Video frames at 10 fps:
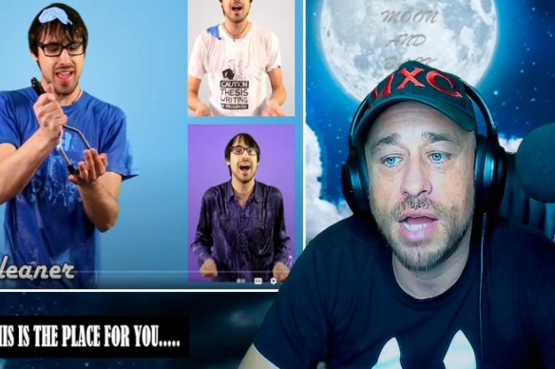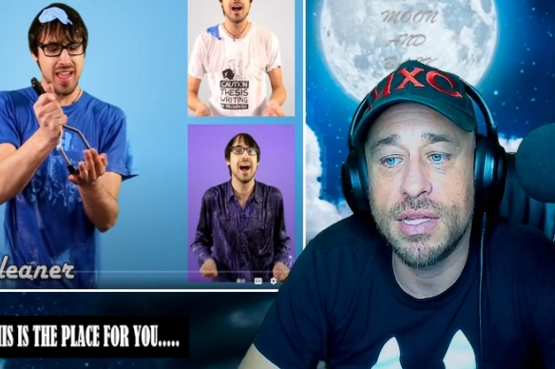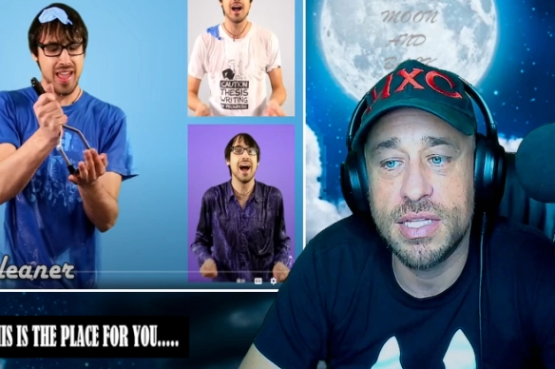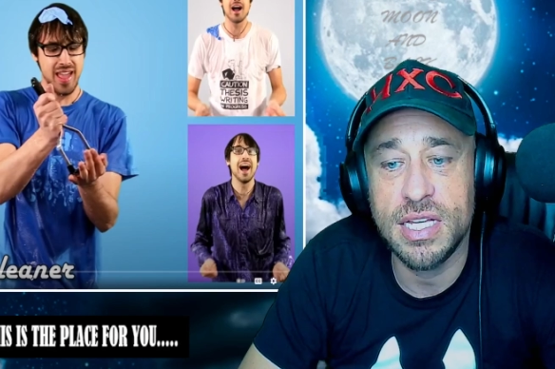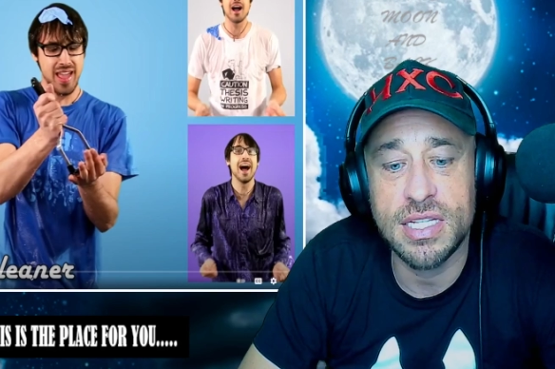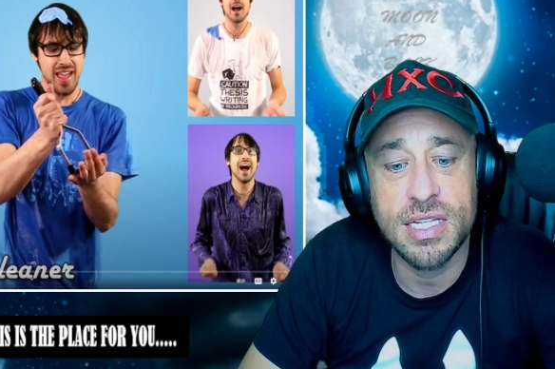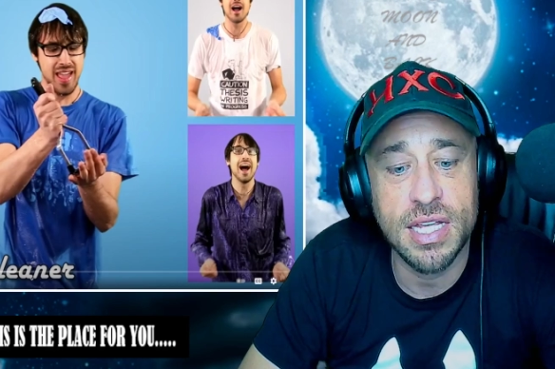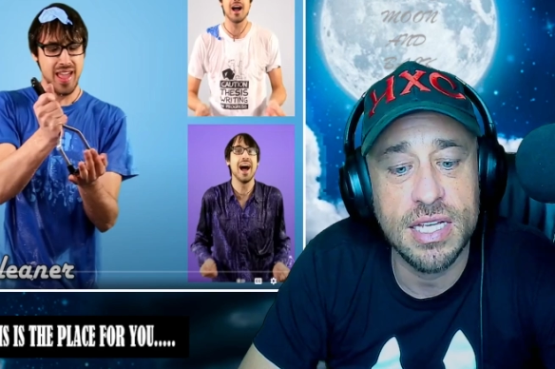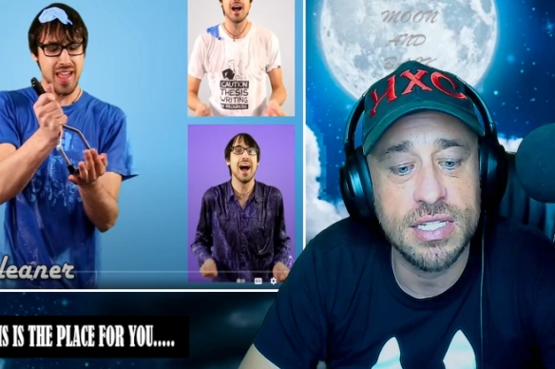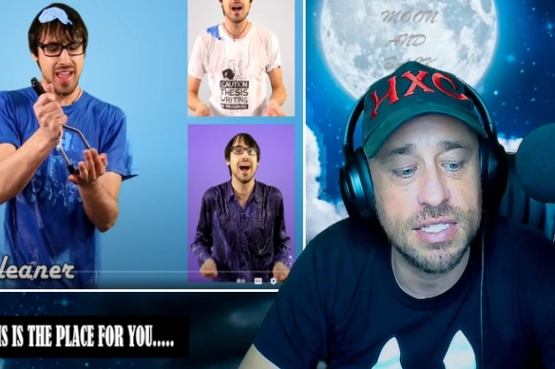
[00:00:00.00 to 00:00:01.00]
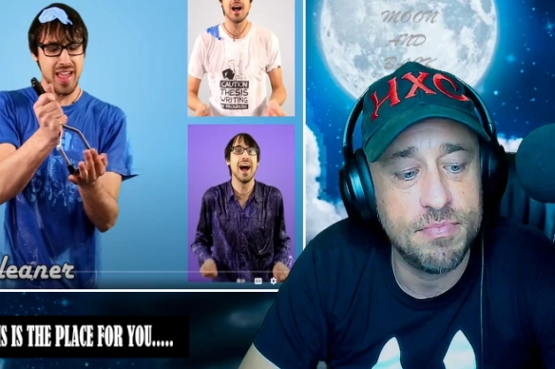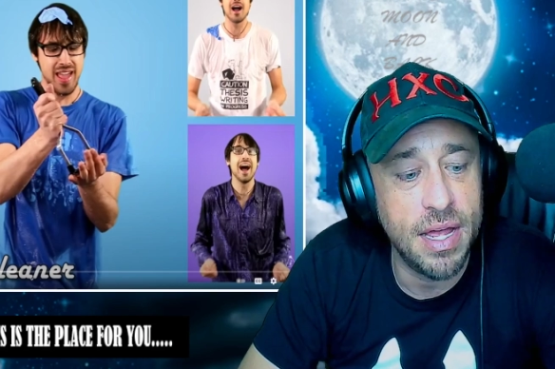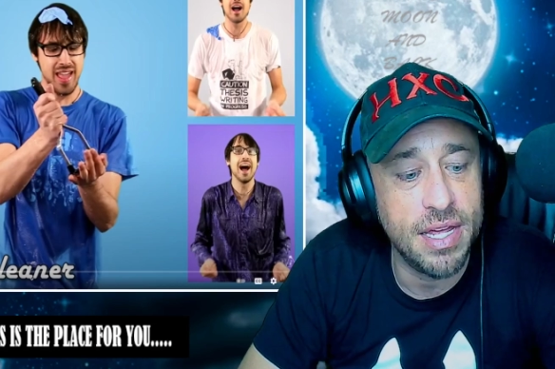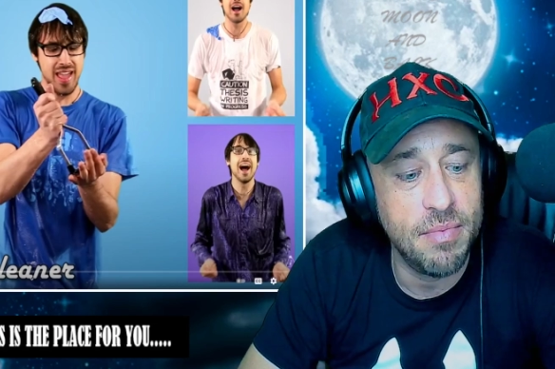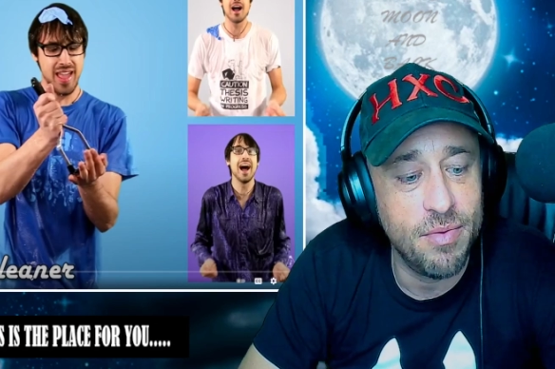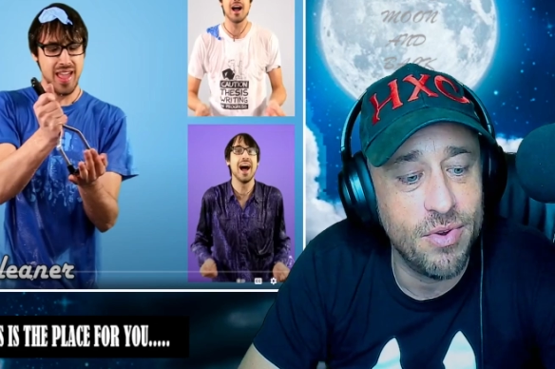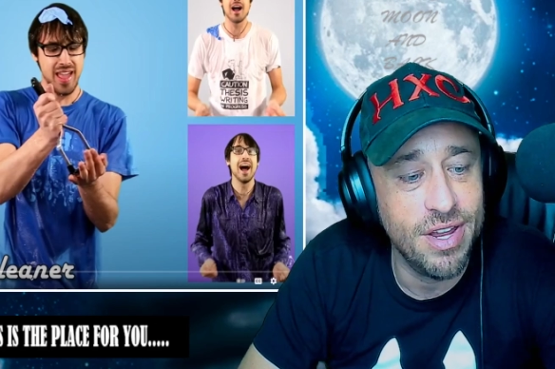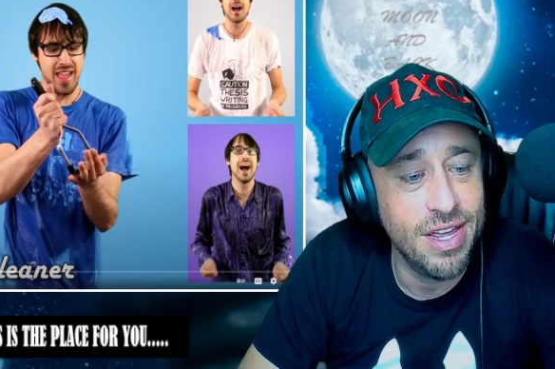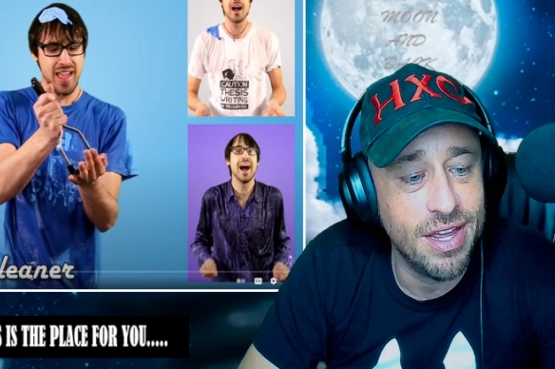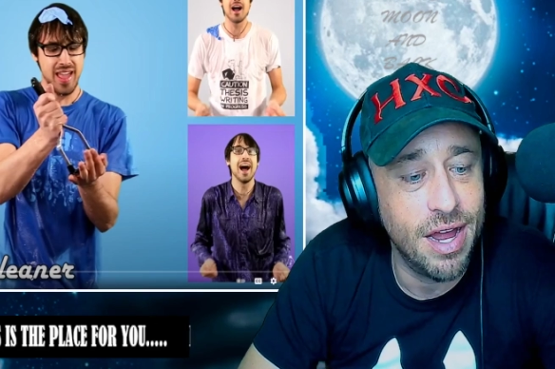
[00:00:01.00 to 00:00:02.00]
Speaker 1: This is making me
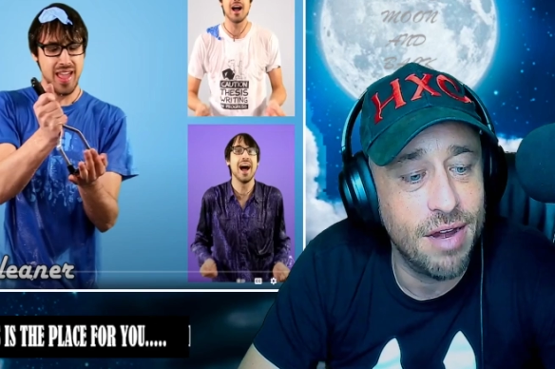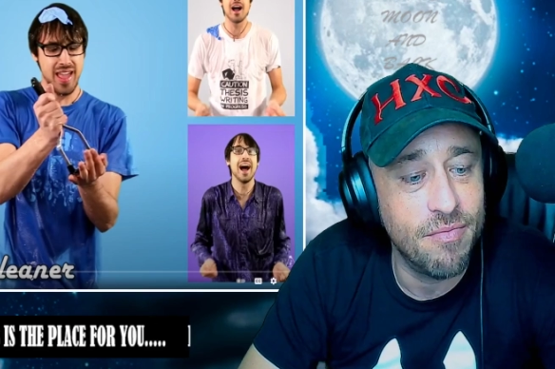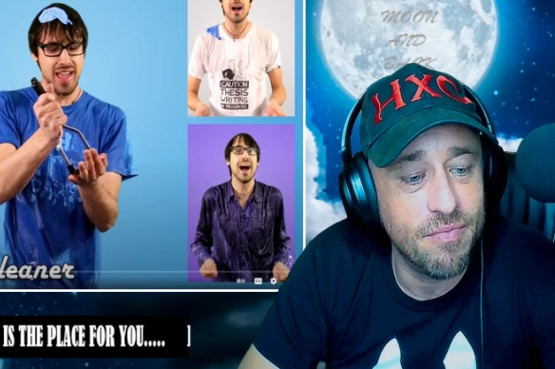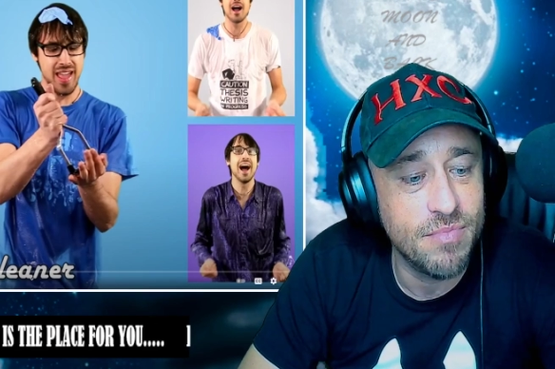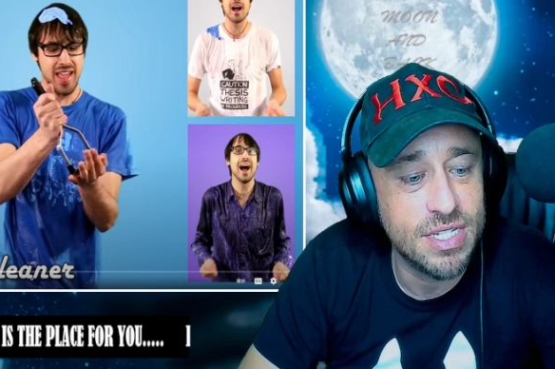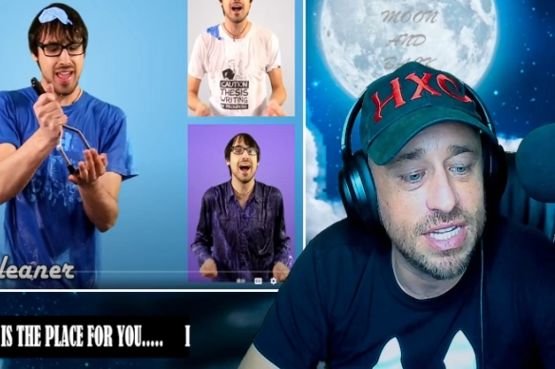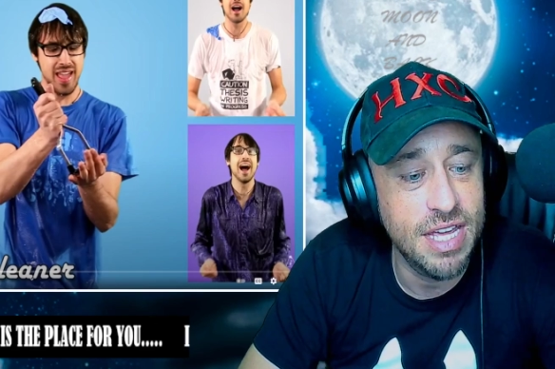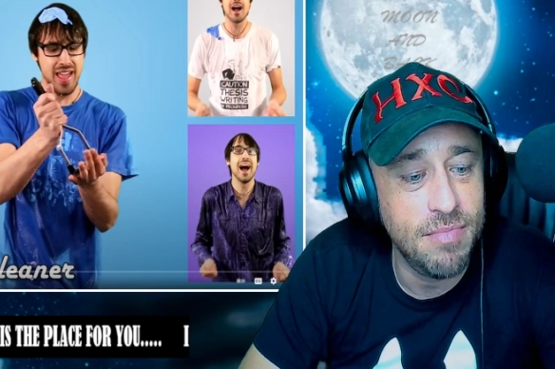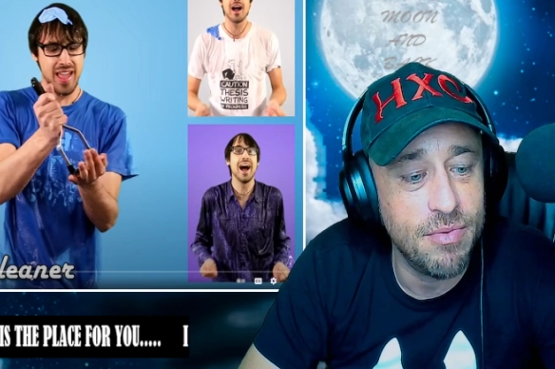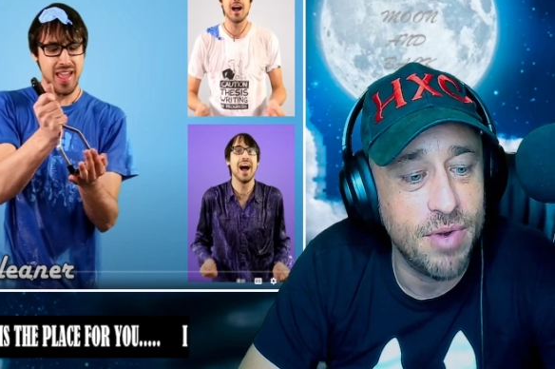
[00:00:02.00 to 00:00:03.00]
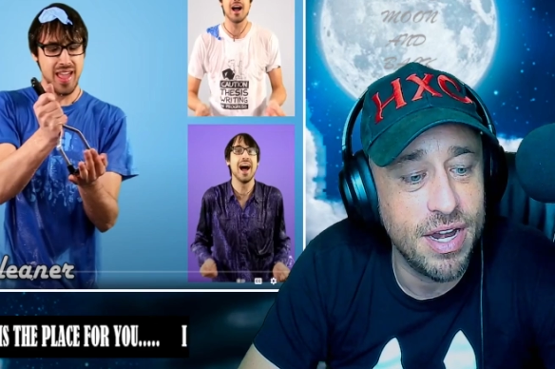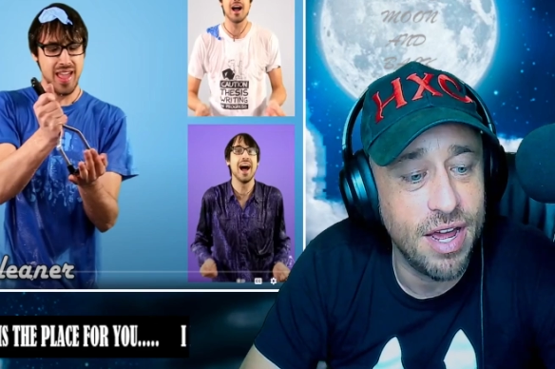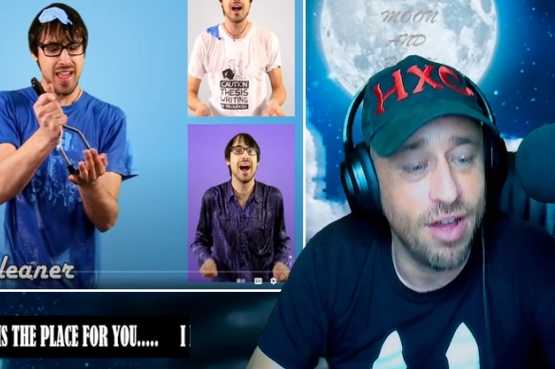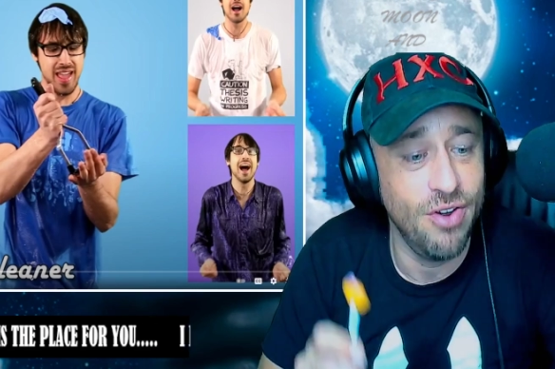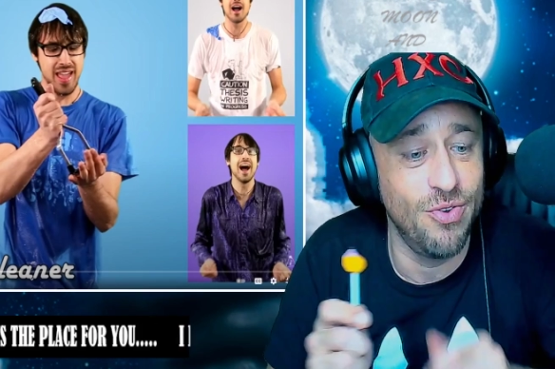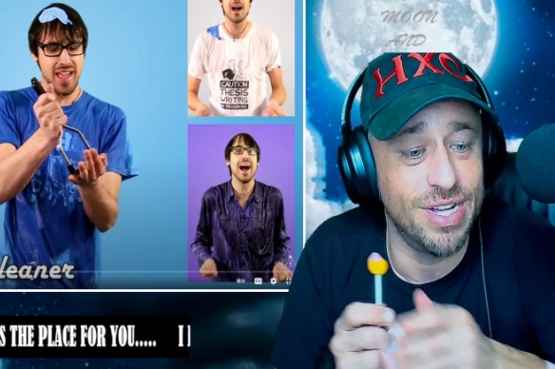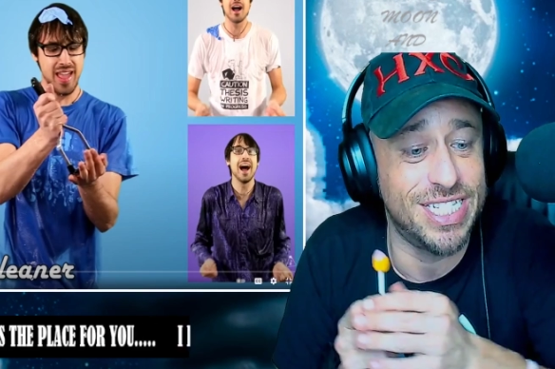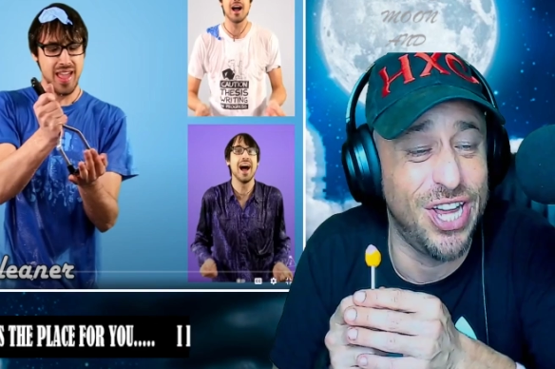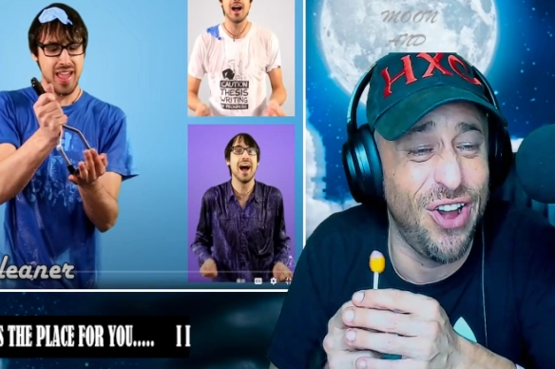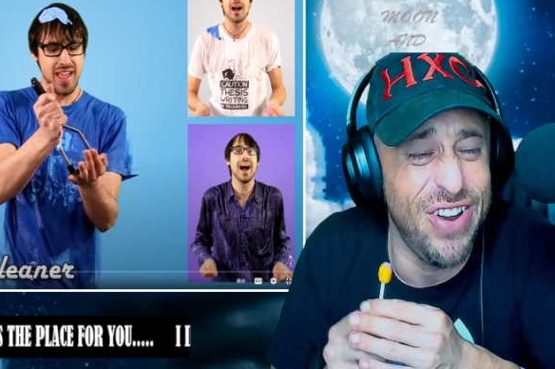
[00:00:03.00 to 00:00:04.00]
really kind of skeevy right now. I don't know what's
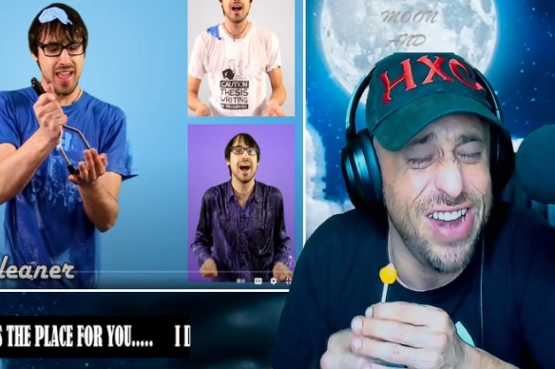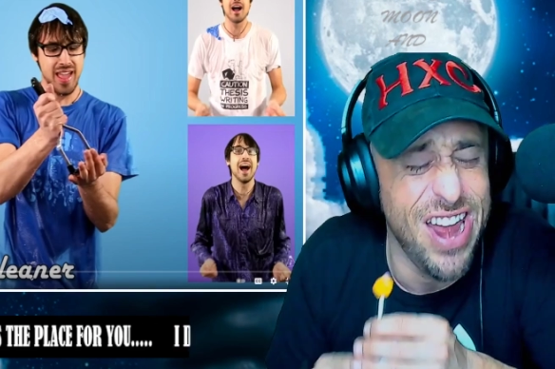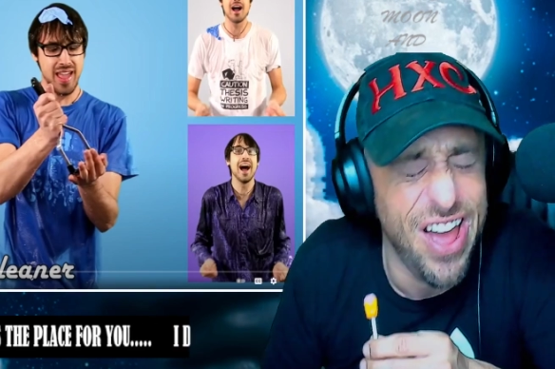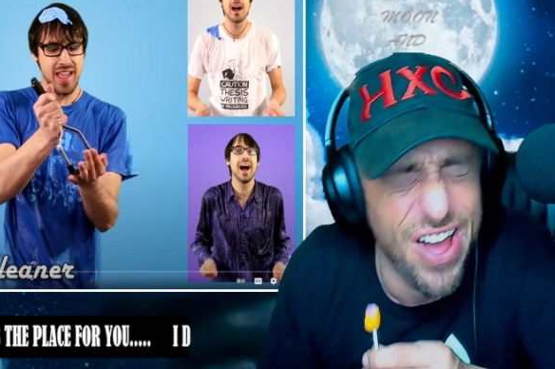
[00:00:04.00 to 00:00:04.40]
going on.